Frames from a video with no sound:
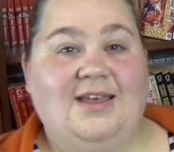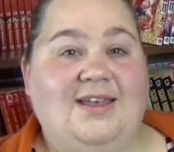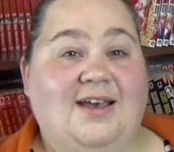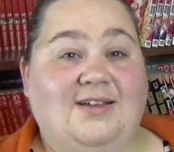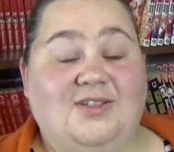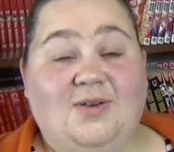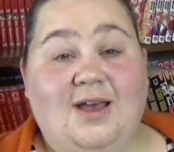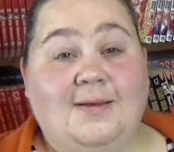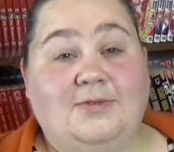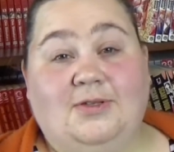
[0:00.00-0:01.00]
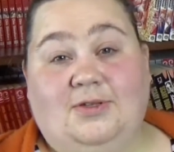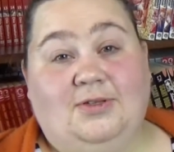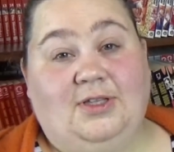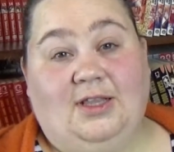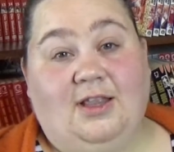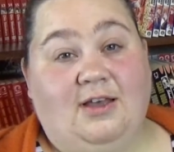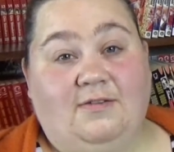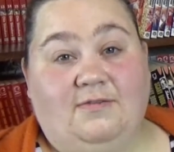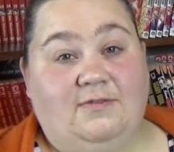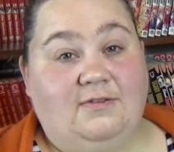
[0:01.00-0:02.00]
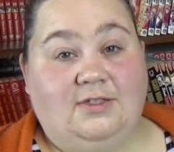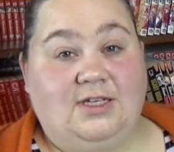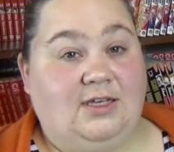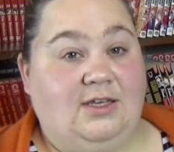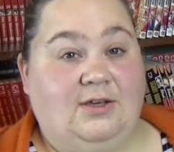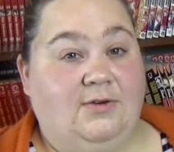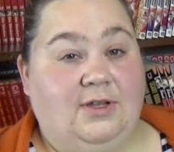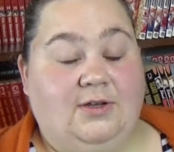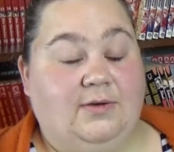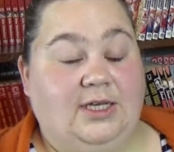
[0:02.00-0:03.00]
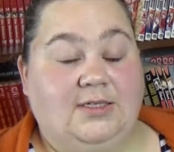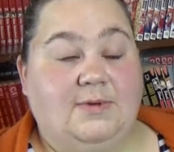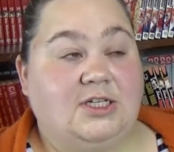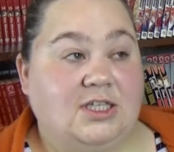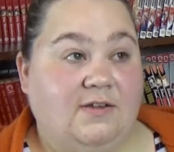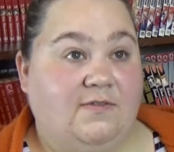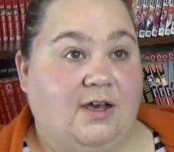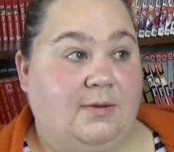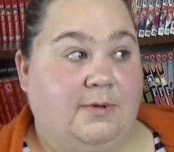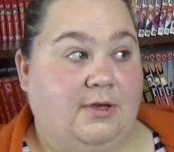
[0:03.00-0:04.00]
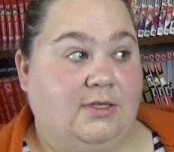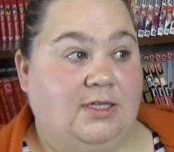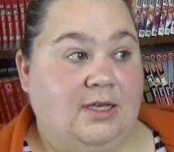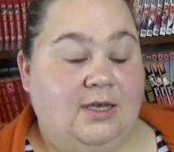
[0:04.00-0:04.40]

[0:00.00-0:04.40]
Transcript: Yeah, so I absolutely love Takehiko Inoue, especially in Vagabond.